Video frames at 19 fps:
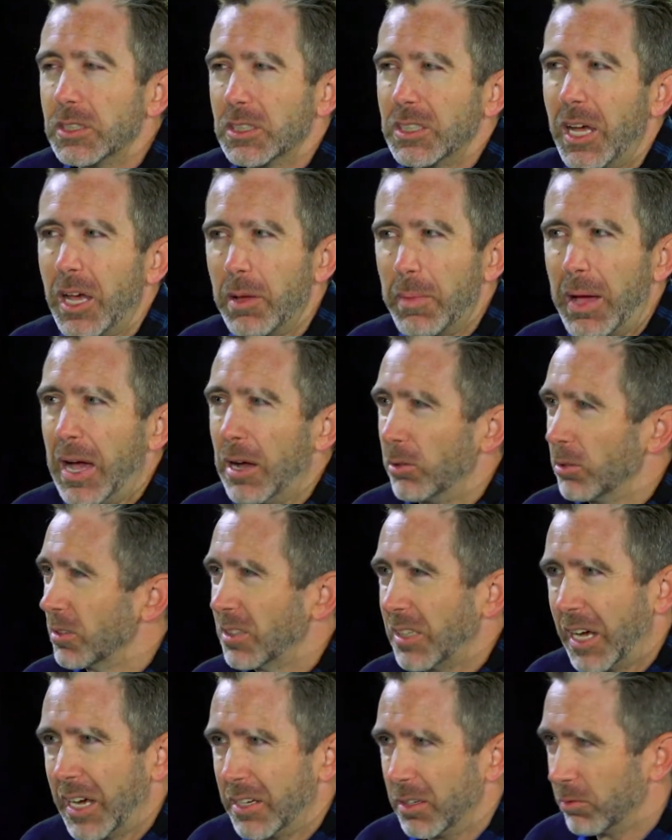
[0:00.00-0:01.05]
time
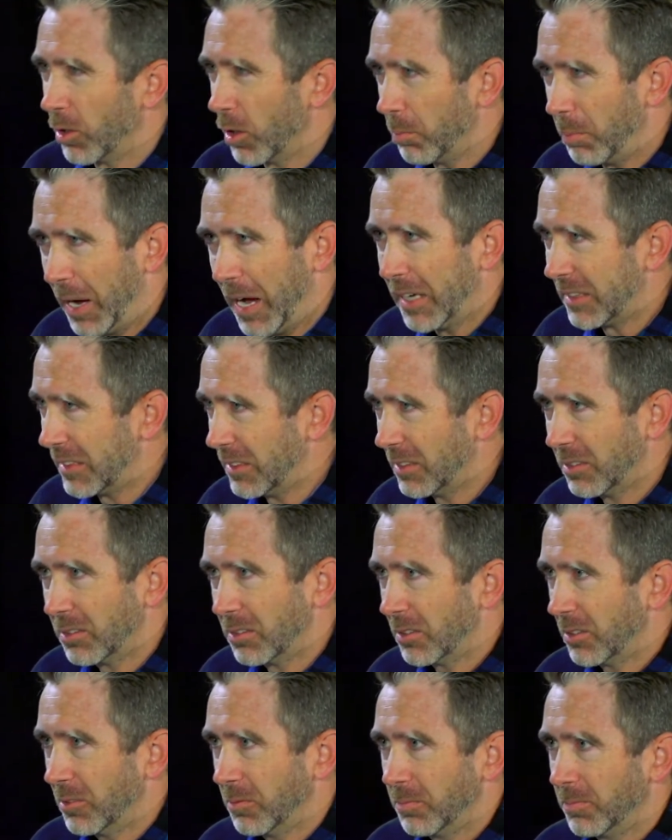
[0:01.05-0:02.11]
outside of our
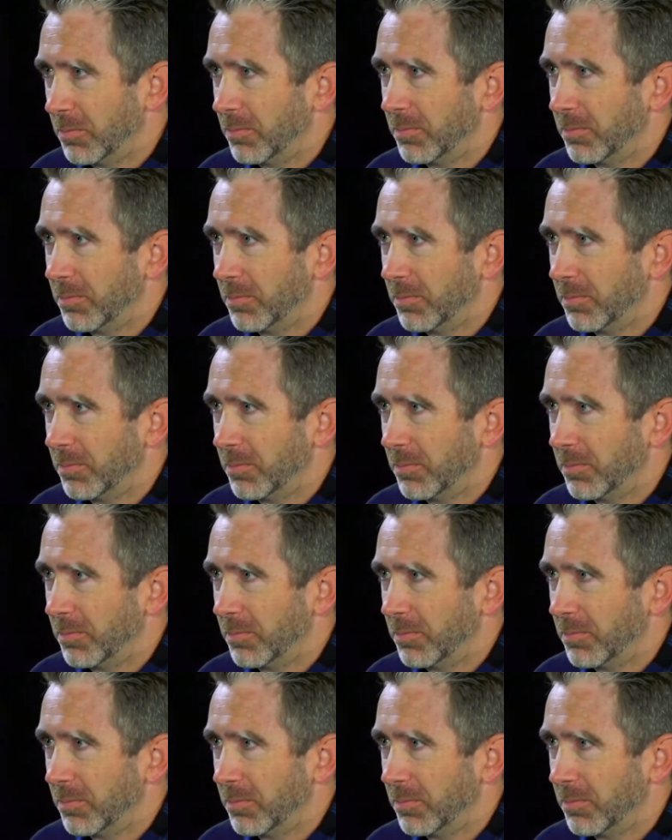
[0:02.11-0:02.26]
bodies,